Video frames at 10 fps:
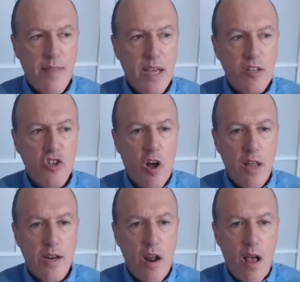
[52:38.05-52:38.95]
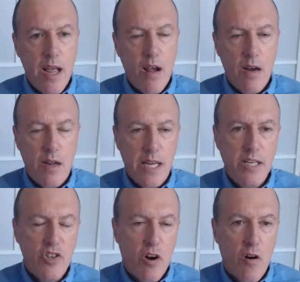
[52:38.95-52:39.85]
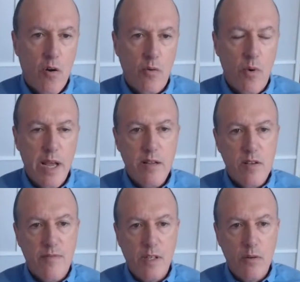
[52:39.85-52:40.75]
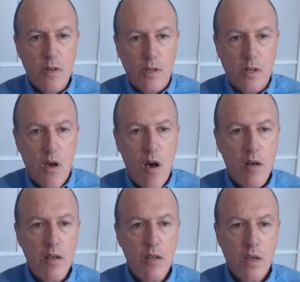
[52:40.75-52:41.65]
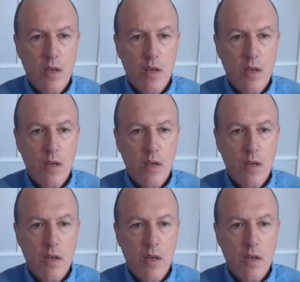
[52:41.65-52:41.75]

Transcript: think John and I, are each in our own ways, have alluded along,